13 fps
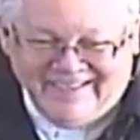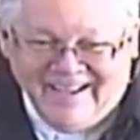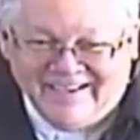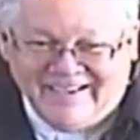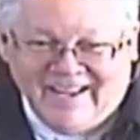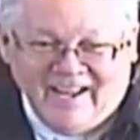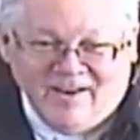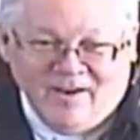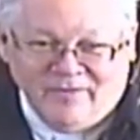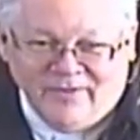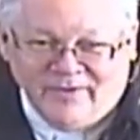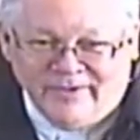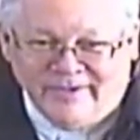Take it off
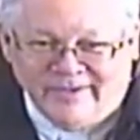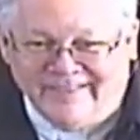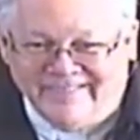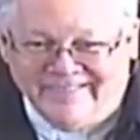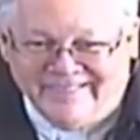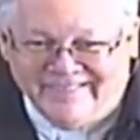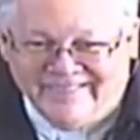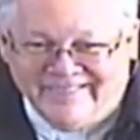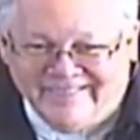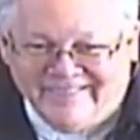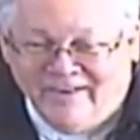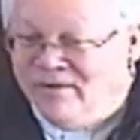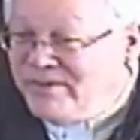the hook,
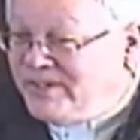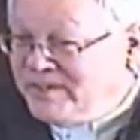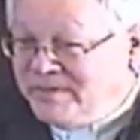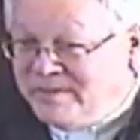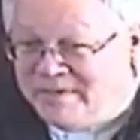or just